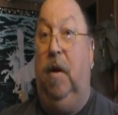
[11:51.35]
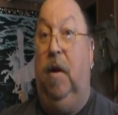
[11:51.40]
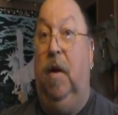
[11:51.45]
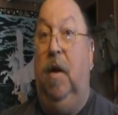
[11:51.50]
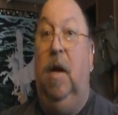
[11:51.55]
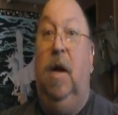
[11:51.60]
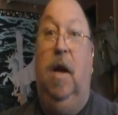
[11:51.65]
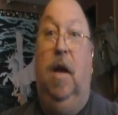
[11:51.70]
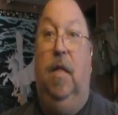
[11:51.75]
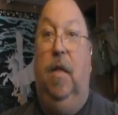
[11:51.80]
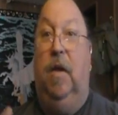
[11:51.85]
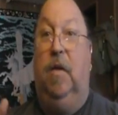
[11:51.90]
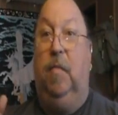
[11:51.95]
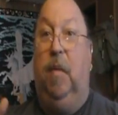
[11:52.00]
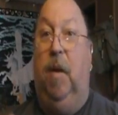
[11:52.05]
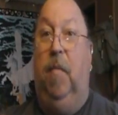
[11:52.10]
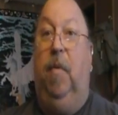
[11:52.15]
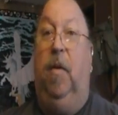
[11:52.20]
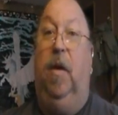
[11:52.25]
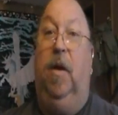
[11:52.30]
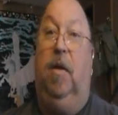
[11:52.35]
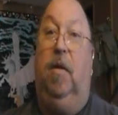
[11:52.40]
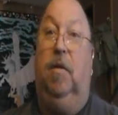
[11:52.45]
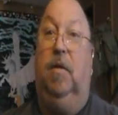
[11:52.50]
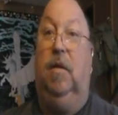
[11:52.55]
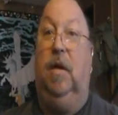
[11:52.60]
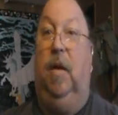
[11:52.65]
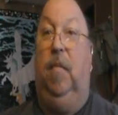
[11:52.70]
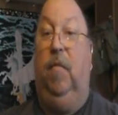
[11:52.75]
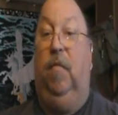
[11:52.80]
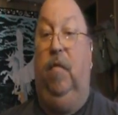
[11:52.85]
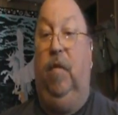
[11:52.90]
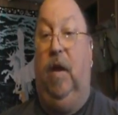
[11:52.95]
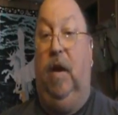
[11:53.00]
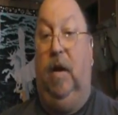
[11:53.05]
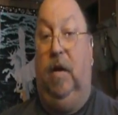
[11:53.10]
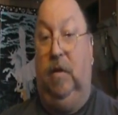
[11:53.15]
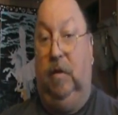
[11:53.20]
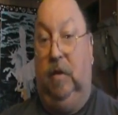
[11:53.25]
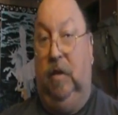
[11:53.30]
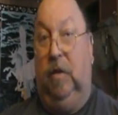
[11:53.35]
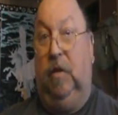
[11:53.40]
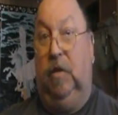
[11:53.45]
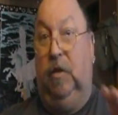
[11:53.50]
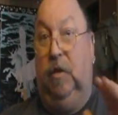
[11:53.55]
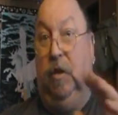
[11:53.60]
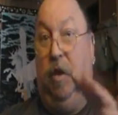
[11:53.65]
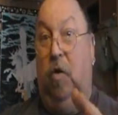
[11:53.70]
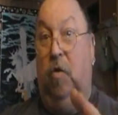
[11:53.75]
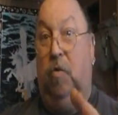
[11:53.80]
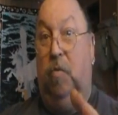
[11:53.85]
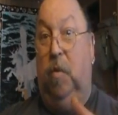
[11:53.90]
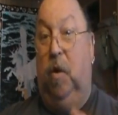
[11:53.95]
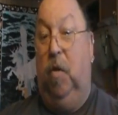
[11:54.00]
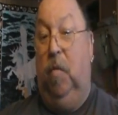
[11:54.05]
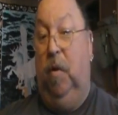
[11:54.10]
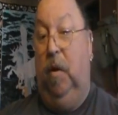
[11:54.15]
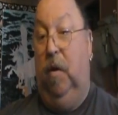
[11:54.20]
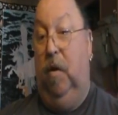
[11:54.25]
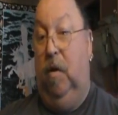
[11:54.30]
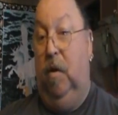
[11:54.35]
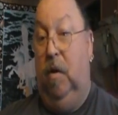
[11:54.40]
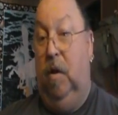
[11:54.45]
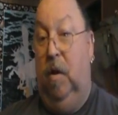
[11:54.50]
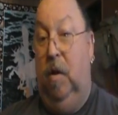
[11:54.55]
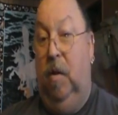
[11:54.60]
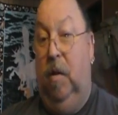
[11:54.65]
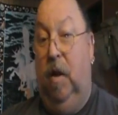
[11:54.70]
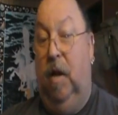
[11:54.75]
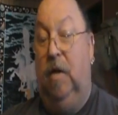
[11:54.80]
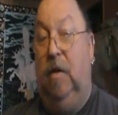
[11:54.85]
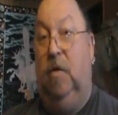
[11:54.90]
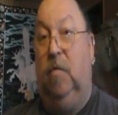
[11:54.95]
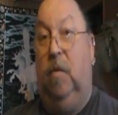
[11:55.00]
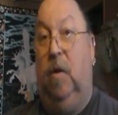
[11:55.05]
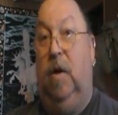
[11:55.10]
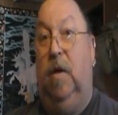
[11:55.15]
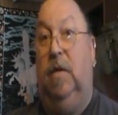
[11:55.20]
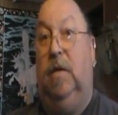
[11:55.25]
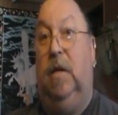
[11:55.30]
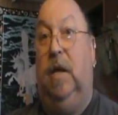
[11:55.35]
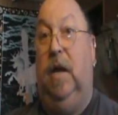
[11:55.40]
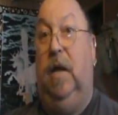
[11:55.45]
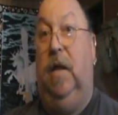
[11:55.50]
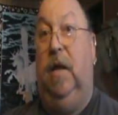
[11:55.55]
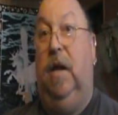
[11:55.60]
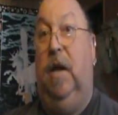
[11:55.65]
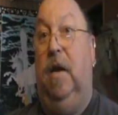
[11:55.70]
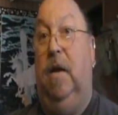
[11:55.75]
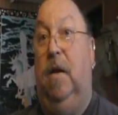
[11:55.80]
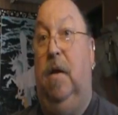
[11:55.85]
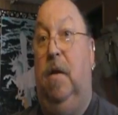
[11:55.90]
And that's my political statement for that, because this is Zoe's moment. I just wanted to say that.